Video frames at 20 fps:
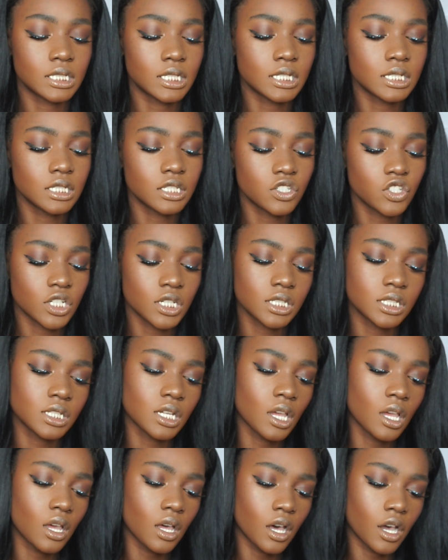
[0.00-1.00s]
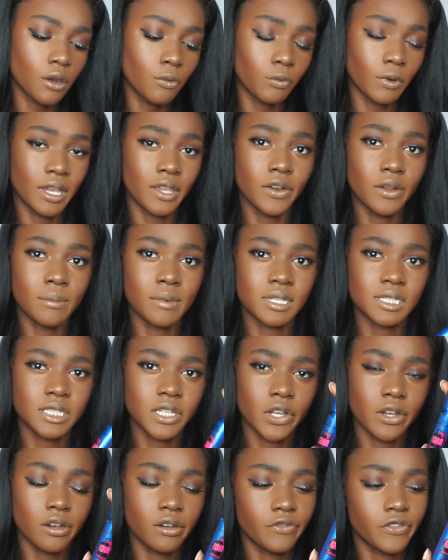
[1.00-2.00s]
This is just a random
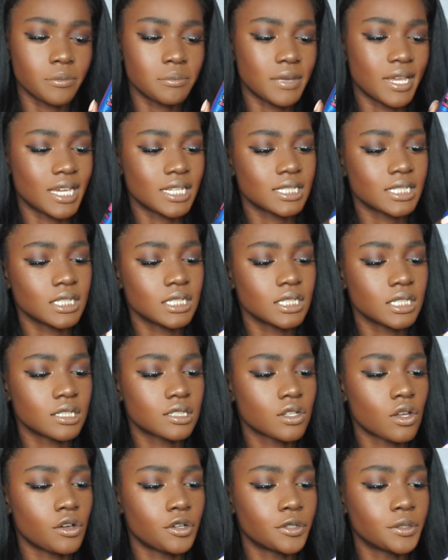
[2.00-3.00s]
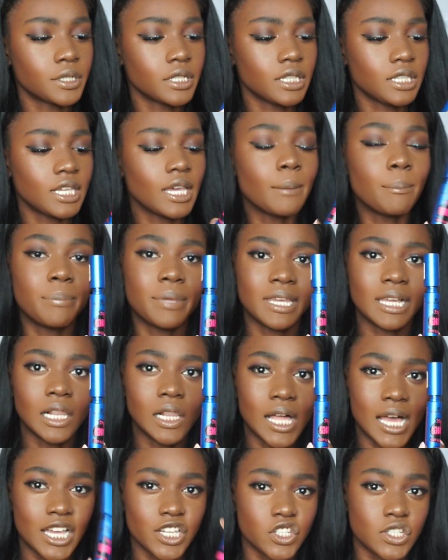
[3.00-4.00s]
mascara from Essence. It's called Get Big
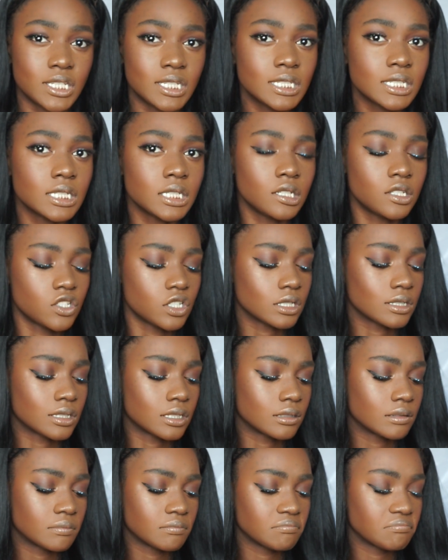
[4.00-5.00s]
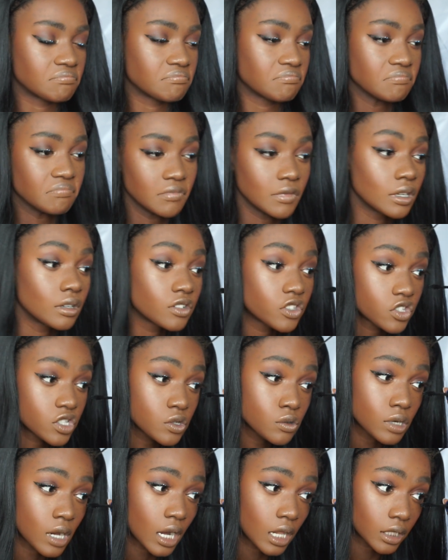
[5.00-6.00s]
Lashes. It's just
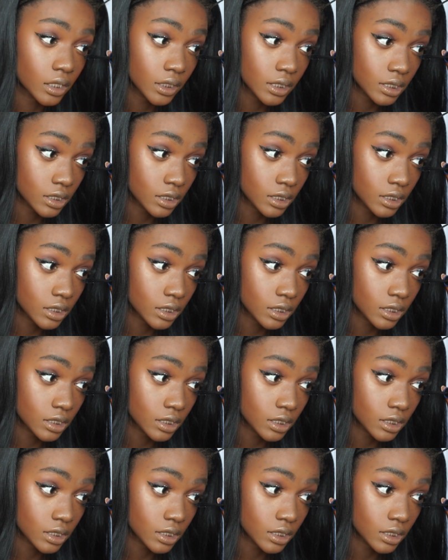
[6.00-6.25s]
$2.